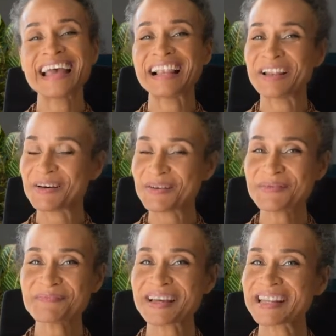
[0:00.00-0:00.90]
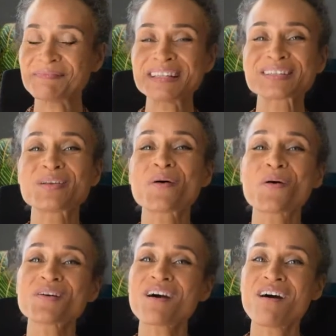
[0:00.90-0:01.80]
Hello, my name is
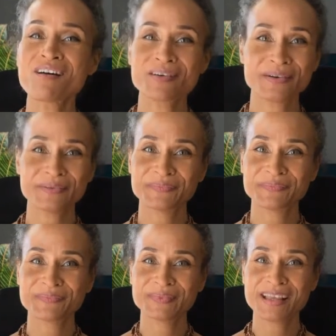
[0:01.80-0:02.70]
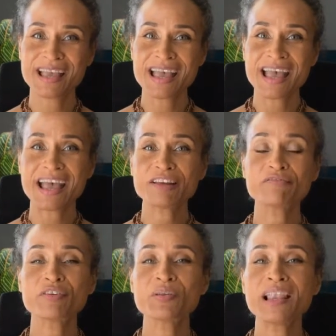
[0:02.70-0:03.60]
Laure,
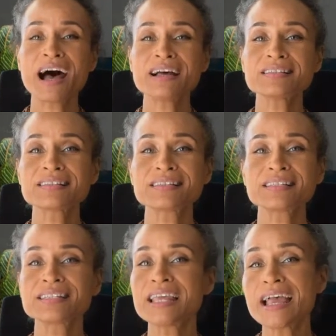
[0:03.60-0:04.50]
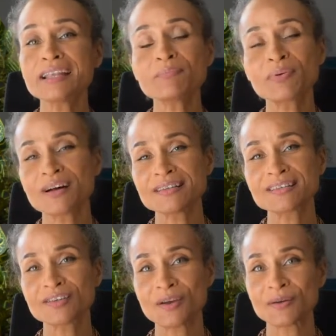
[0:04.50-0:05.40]
and for the last 10
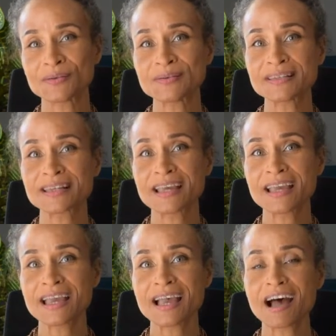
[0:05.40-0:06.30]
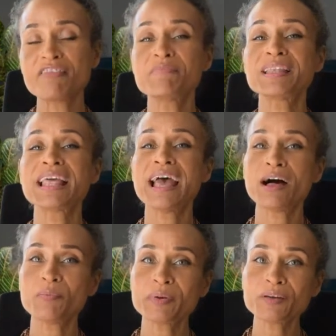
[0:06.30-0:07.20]
plus years, I've been
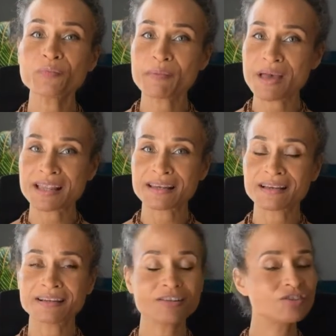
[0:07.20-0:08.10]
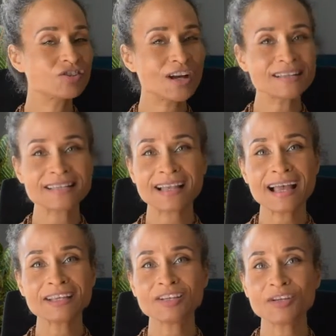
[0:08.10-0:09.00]
helping women just
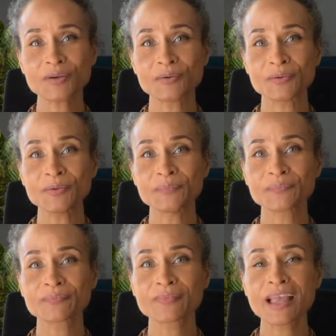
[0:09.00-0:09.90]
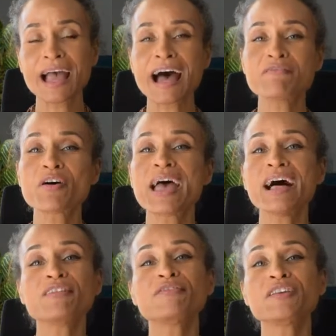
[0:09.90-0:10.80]
like you have a
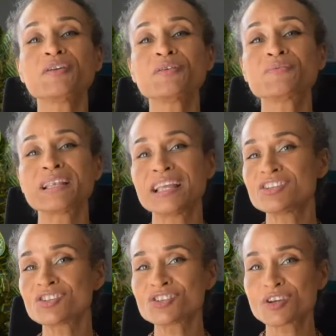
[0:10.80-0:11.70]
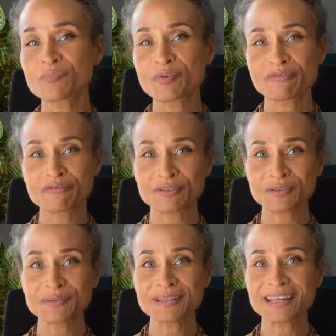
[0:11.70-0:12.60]
healthier relationship with
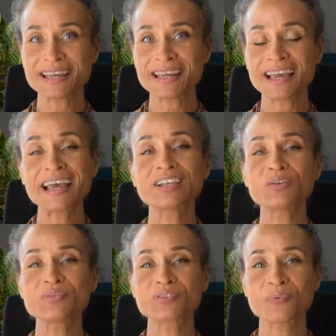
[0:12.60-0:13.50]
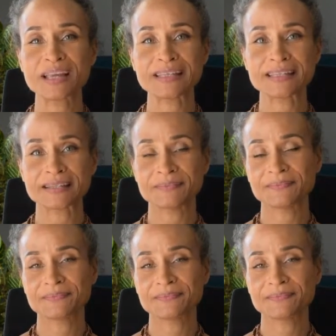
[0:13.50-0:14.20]
food and lose weight.